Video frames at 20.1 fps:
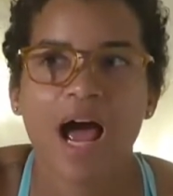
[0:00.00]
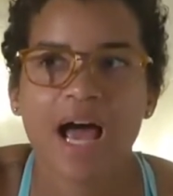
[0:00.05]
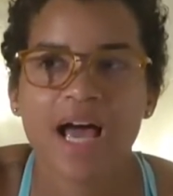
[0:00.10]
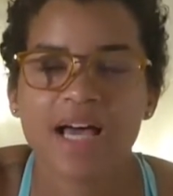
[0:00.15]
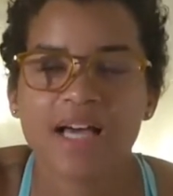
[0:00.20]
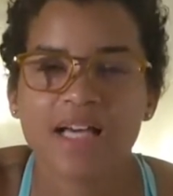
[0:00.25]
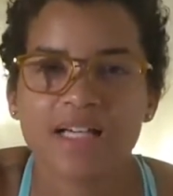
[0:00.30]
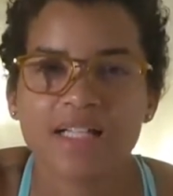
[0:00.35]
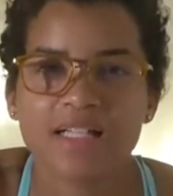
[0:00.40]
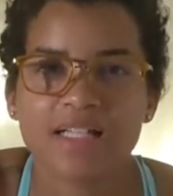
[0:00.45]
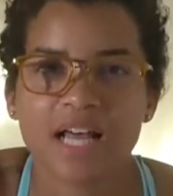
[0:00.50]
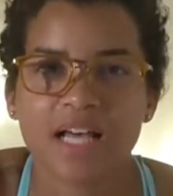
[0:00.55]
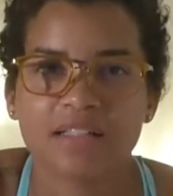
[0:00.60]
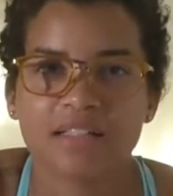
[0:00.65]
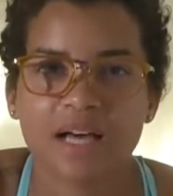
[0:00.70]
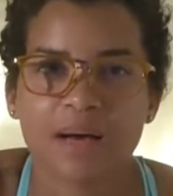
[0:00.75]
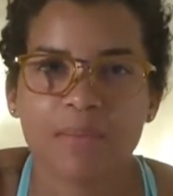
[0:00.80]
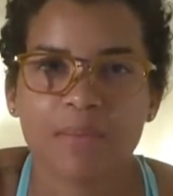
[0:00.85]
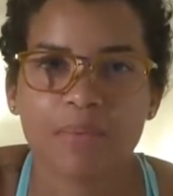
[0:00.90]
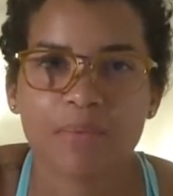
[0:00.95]
And at
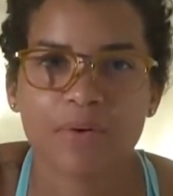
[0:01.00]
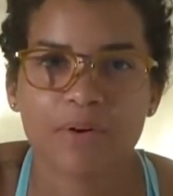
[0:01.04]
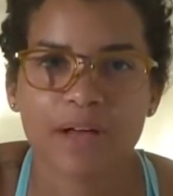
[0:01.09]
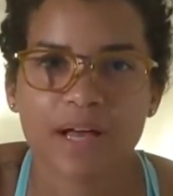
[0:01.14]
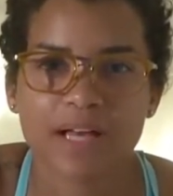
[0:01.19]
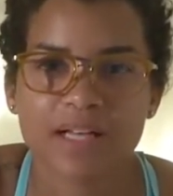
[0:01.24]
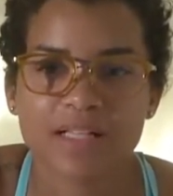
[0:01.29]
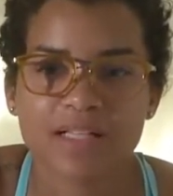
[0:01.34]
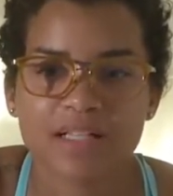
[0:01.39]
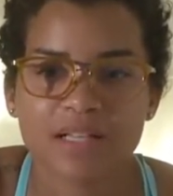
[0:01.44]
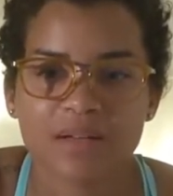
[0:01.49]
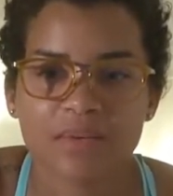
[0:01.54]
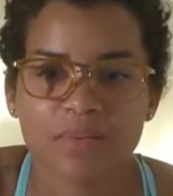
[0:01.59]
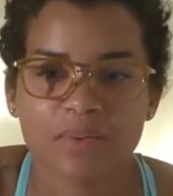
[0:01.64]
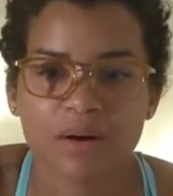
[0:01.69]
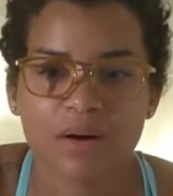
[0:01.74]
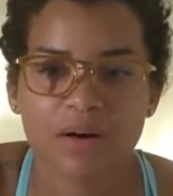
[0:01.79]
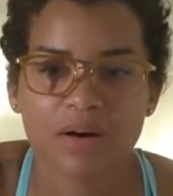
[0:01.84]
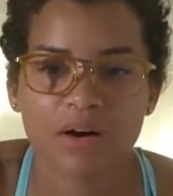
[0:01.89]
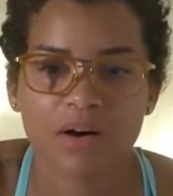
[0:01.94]
that point I said,
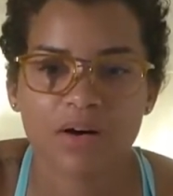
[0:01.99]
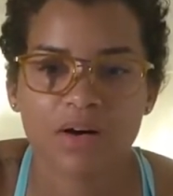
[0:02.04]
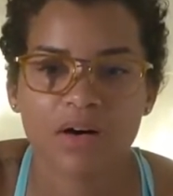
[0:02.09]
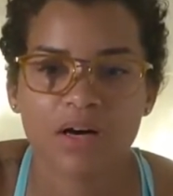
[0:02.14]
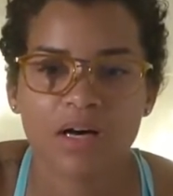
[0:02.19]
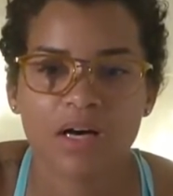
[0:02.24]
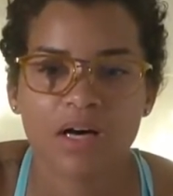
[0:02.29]
well,